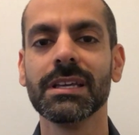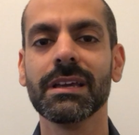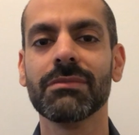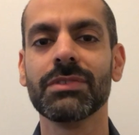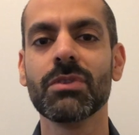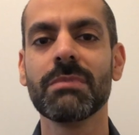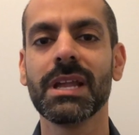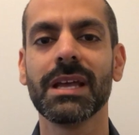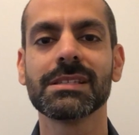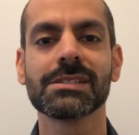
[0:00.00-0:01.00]
a few
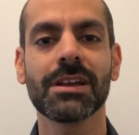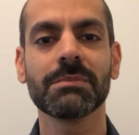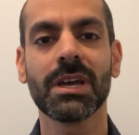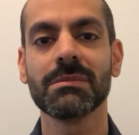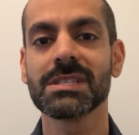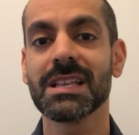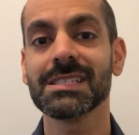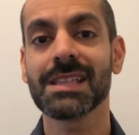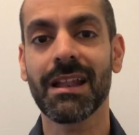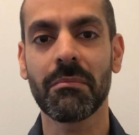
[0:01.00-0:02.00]
minutes, sometimes
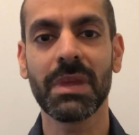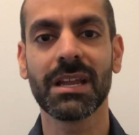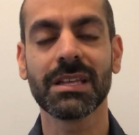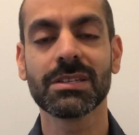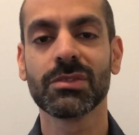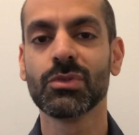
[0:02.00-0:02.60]
less than a minute,